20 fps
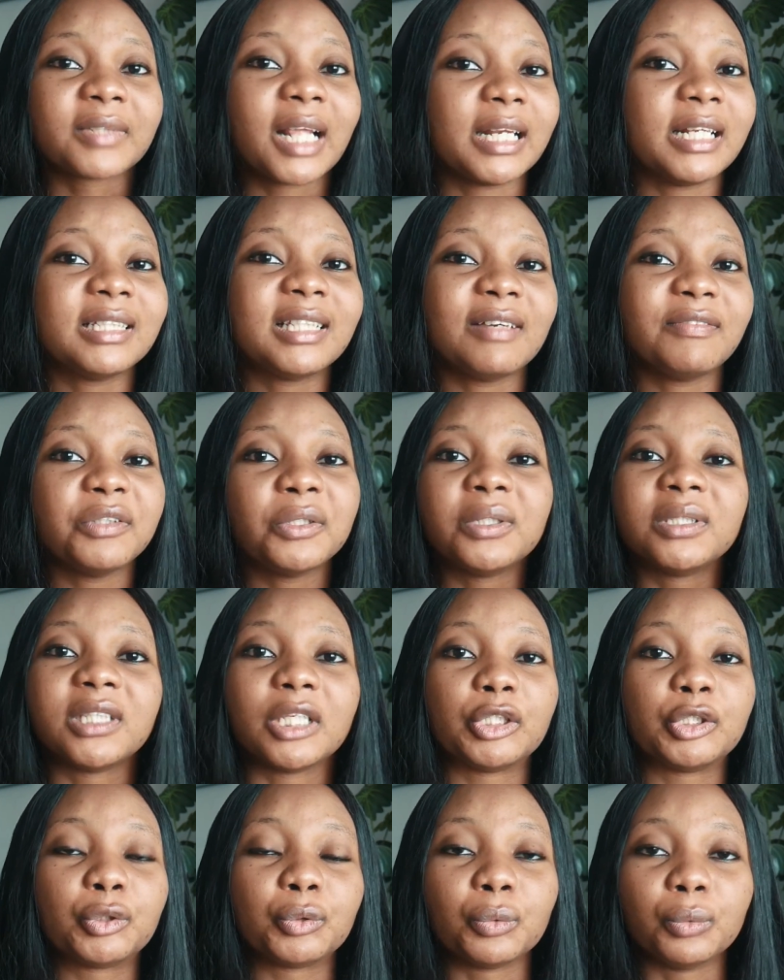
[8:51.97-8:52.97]
an interview is
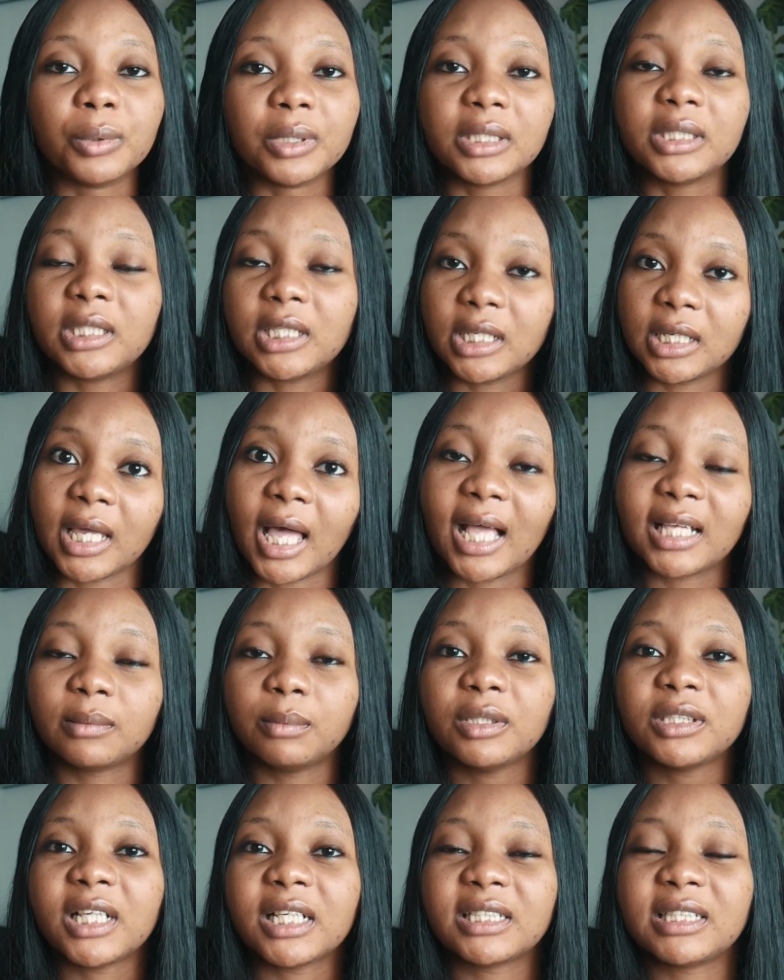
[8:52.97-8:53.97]
a two-way thing. As
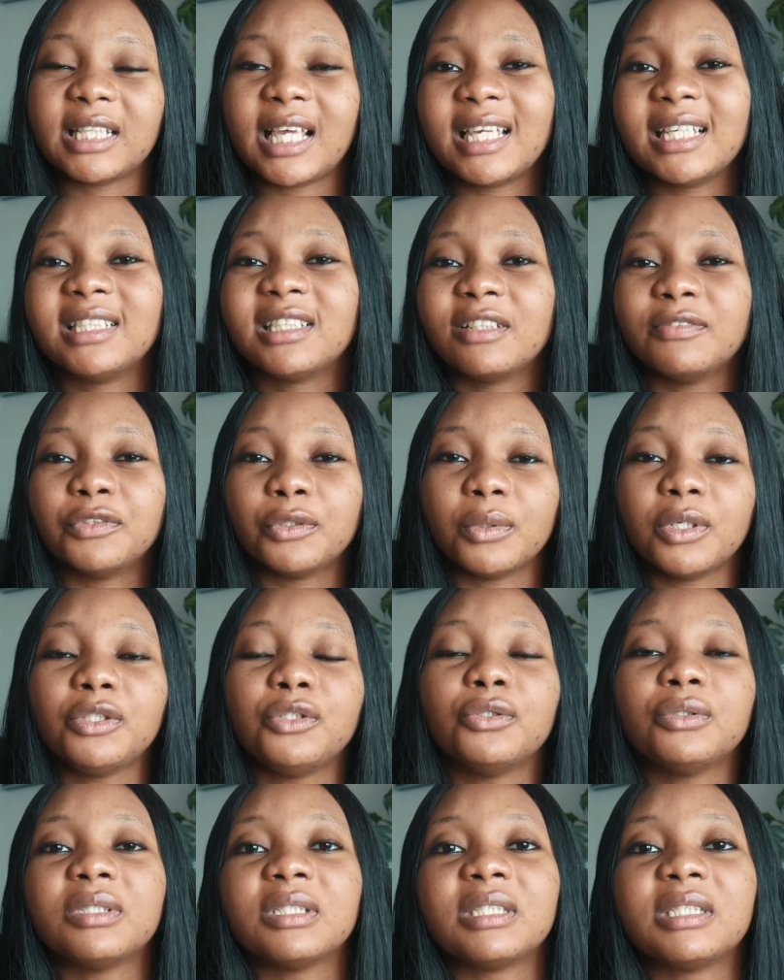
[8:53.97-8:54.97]
much as they are
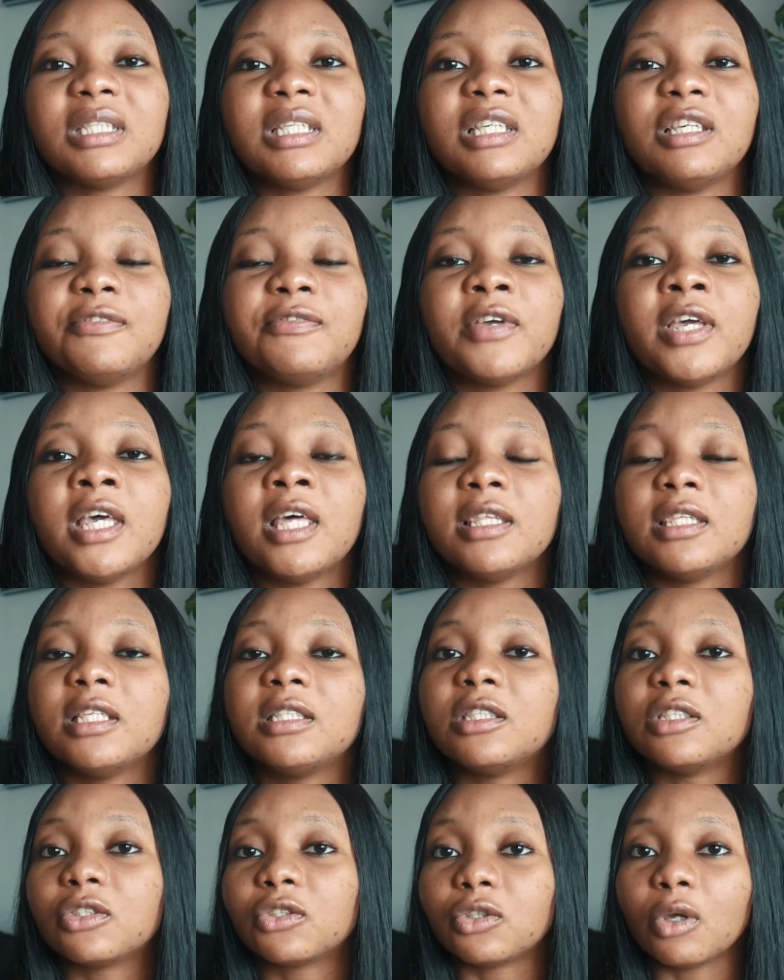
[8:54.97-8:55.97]
interviewing you to see if
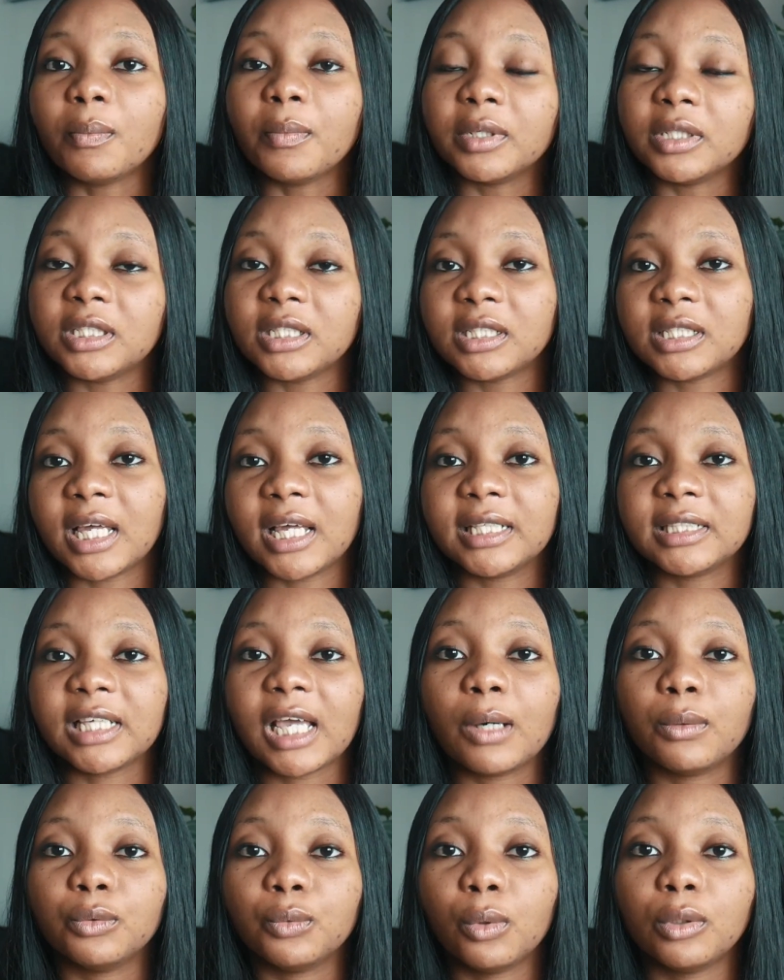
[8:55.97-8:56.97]
this is somebody that
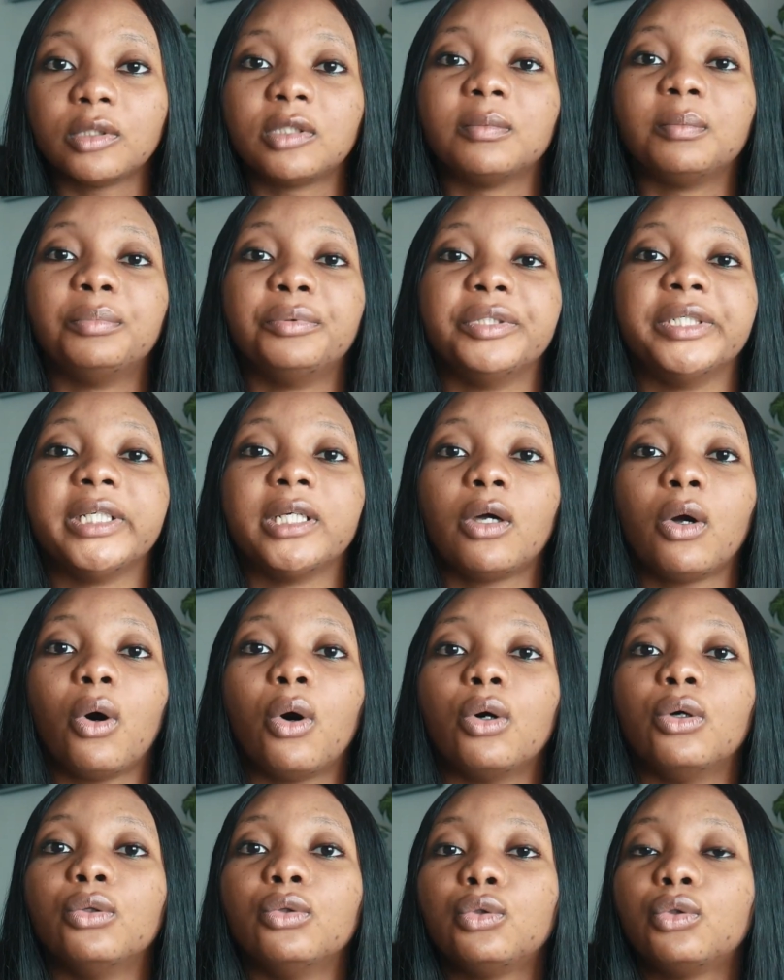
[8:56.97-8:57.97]
I would want to bring
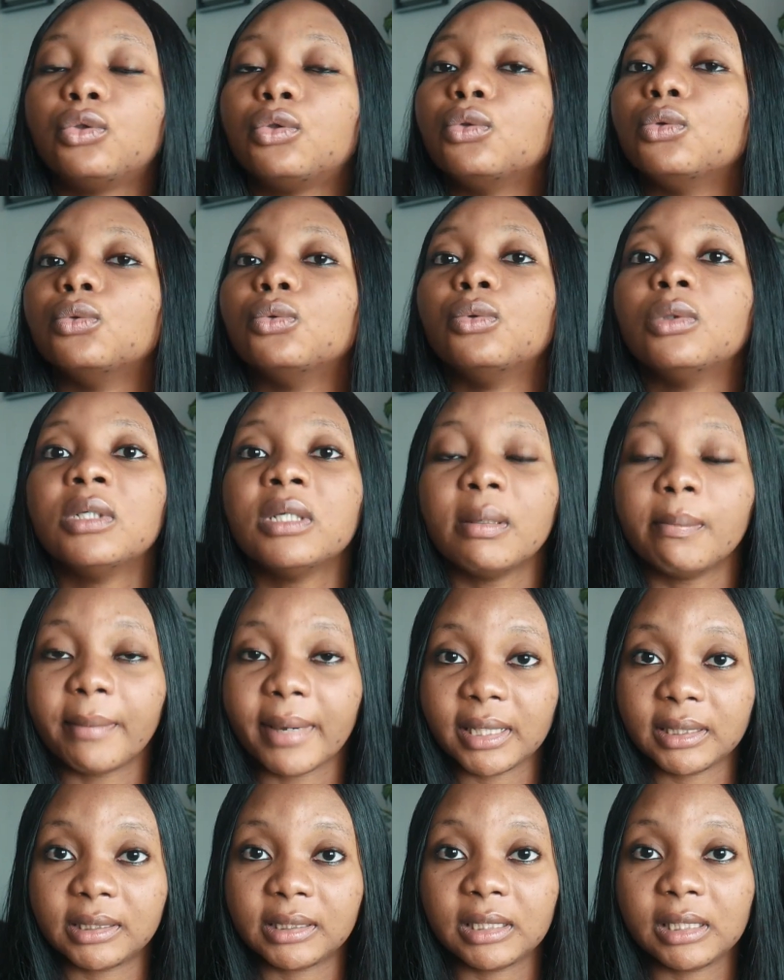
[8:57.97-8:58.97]
onto
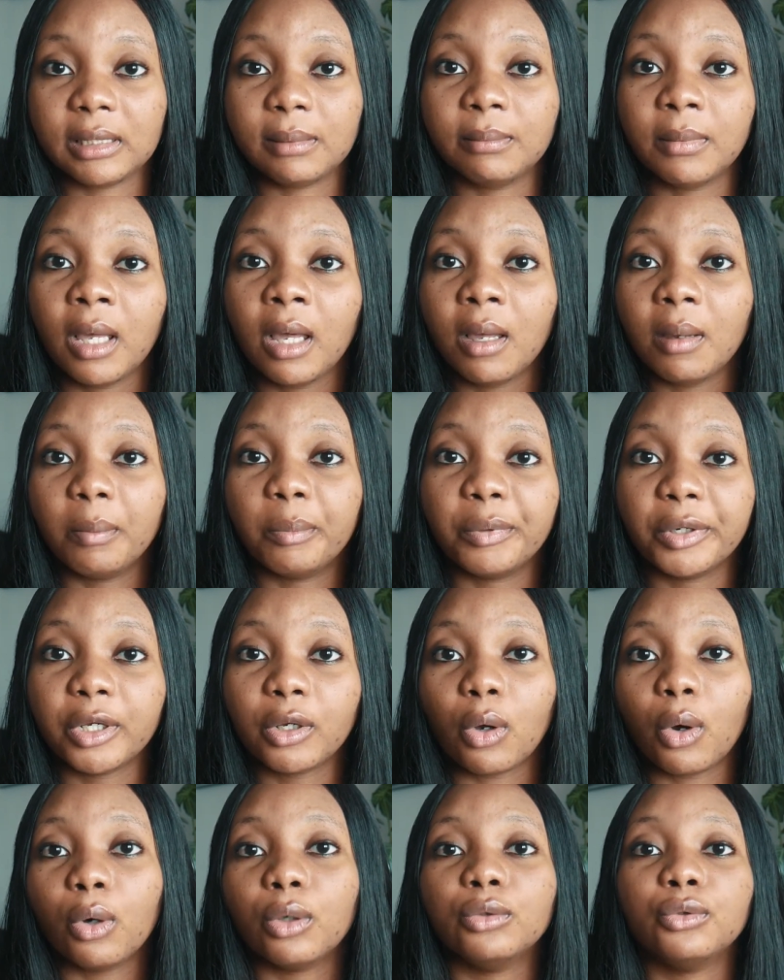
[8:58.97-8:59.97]
my team,
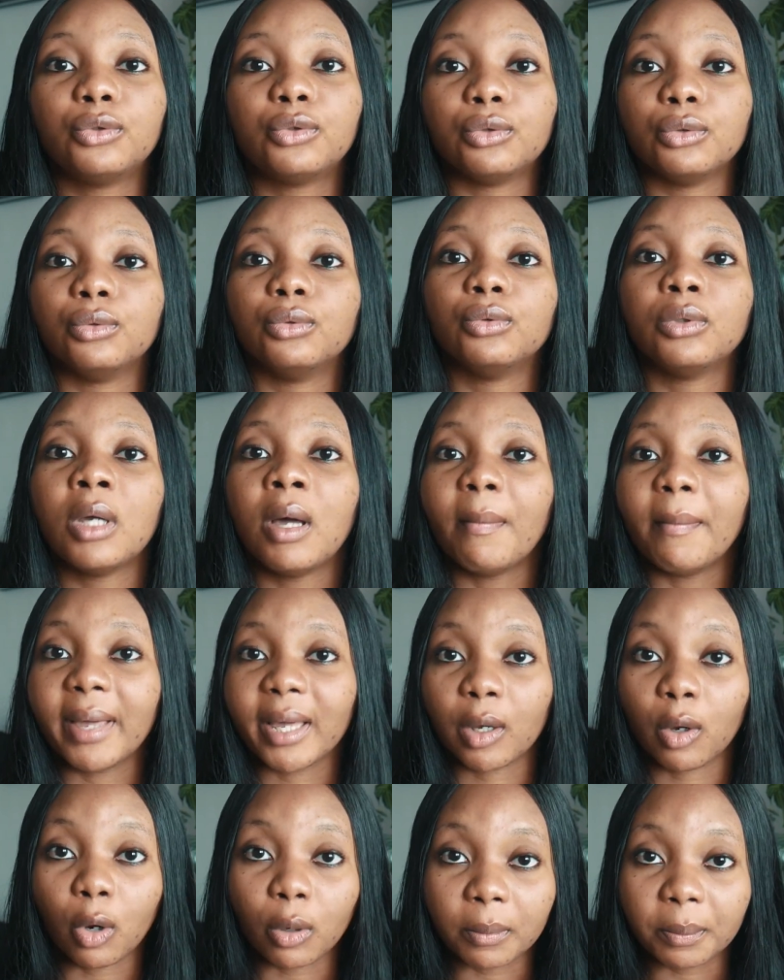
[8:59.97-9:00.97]
bring onto
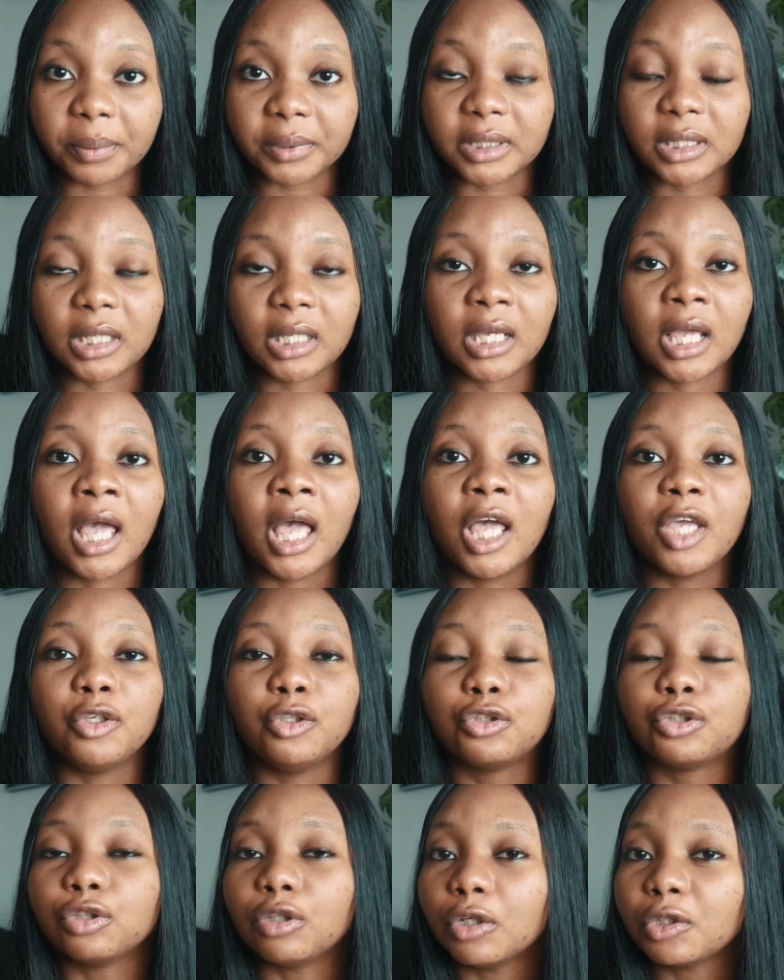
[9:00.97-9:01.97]
my company,
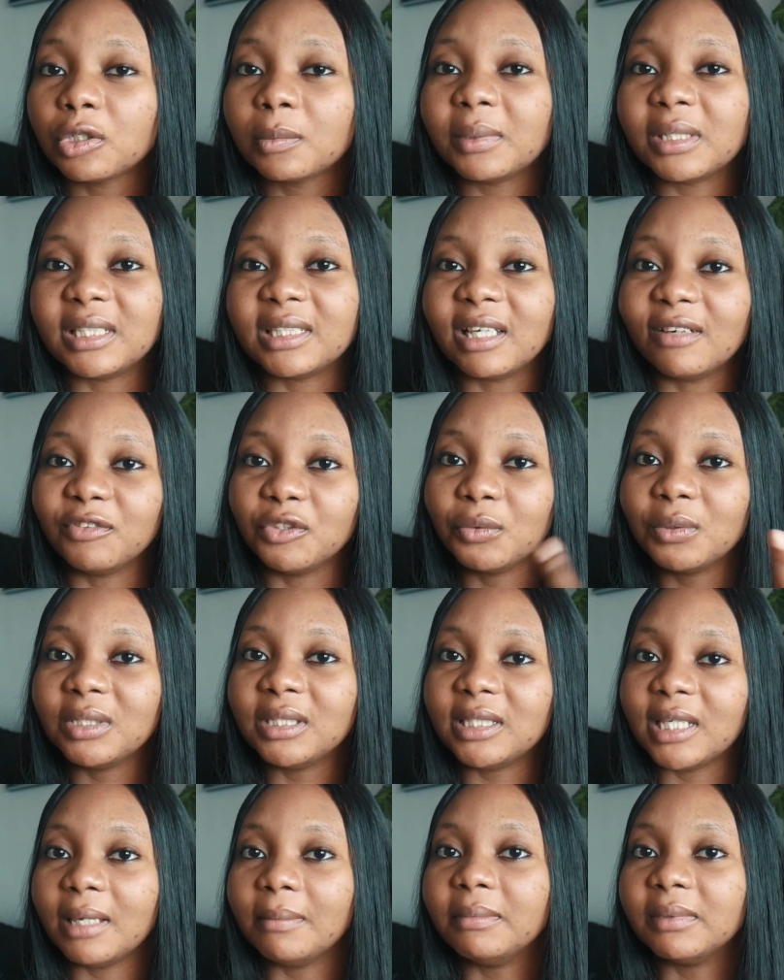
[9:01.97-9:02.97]
you should also be
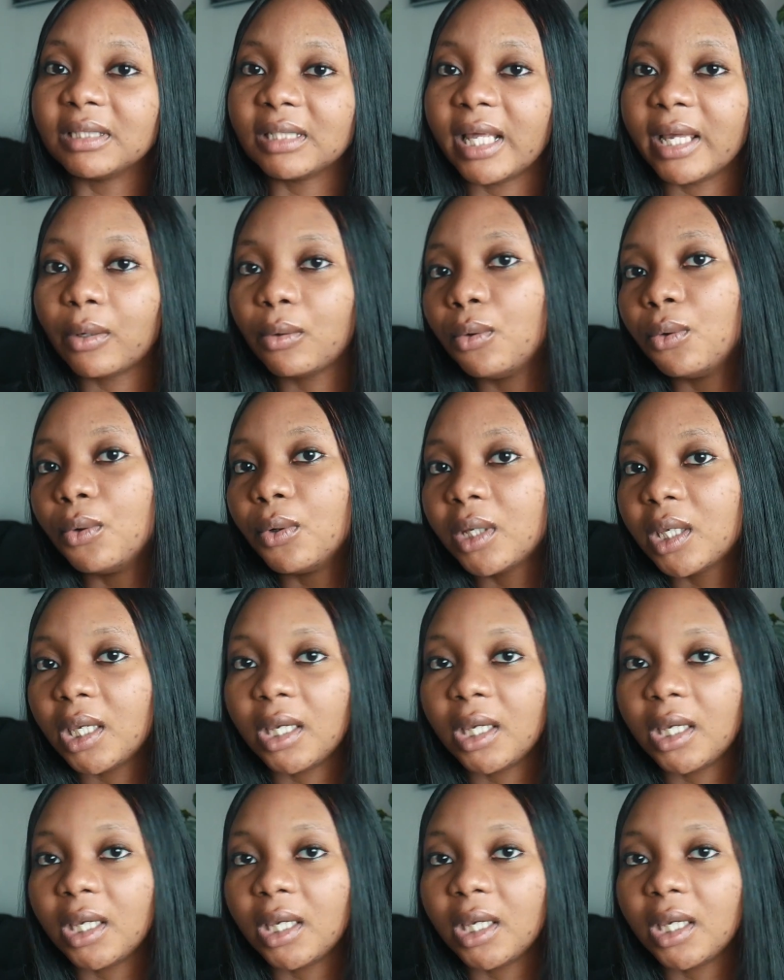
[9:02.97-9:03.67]
interviewing them. It's like, oh,